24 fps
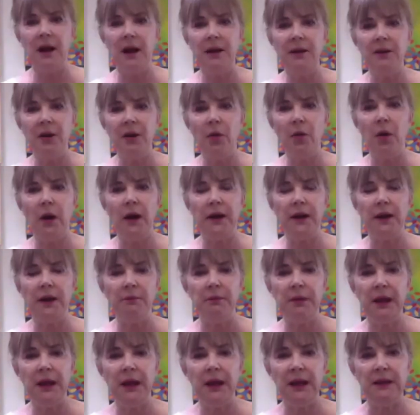know I can
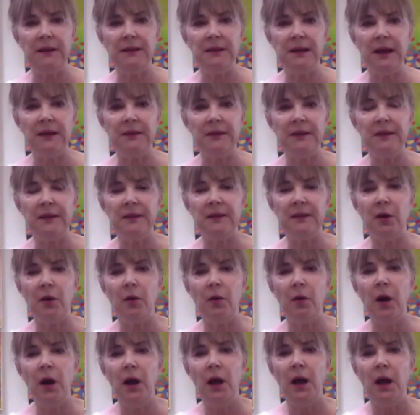paint. And
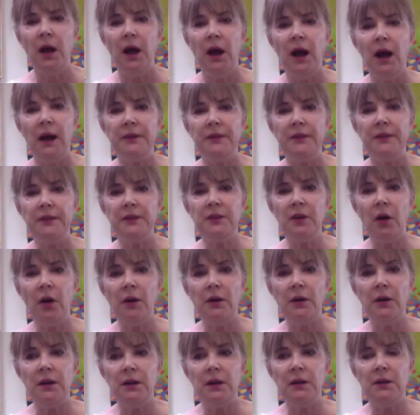so I
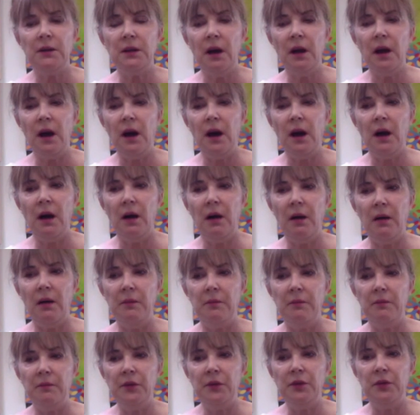started
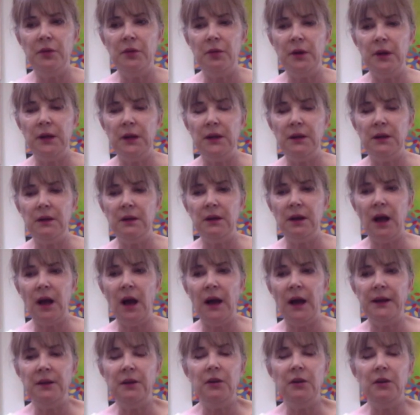I
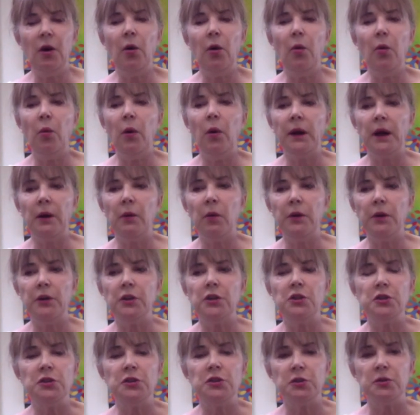didn't know what I
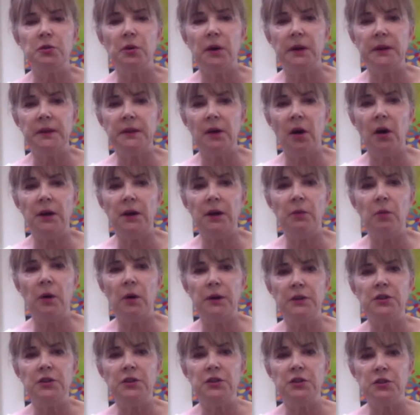wanted to do. I thought I
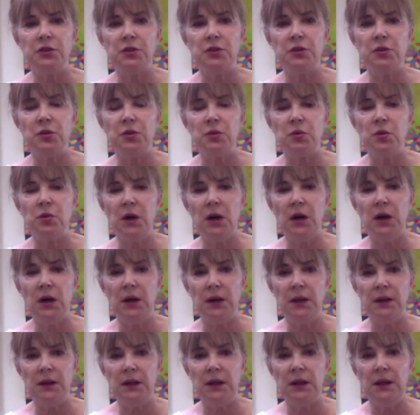wanted to do
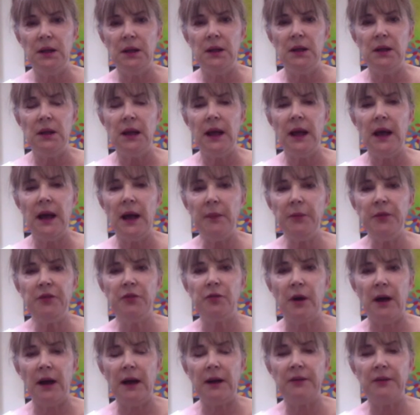
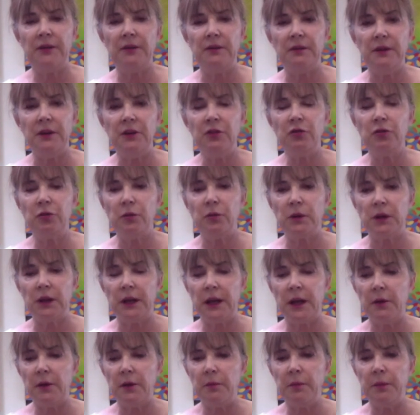abstracts
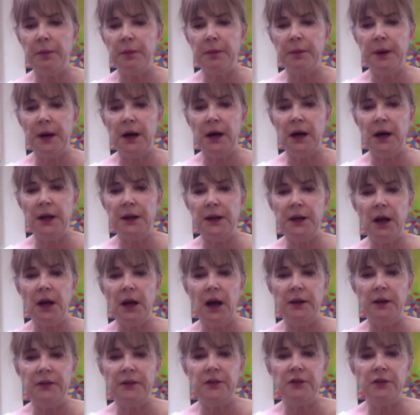eventually, but
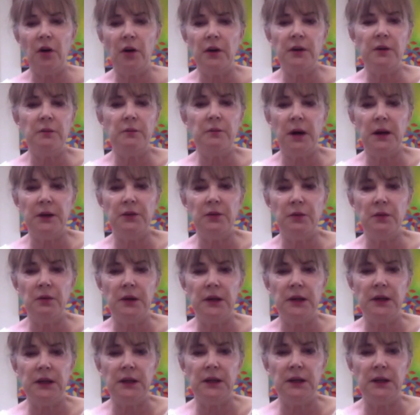I started by
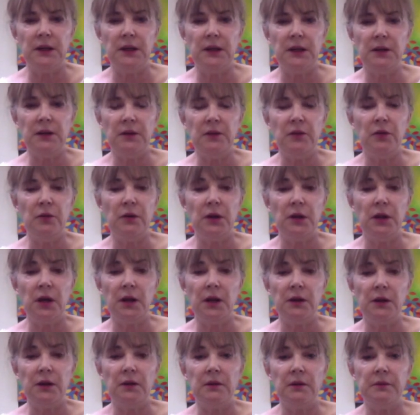doing a
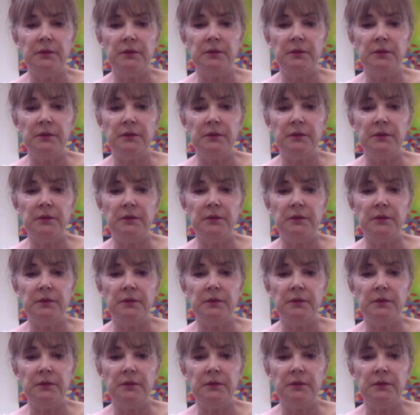lot of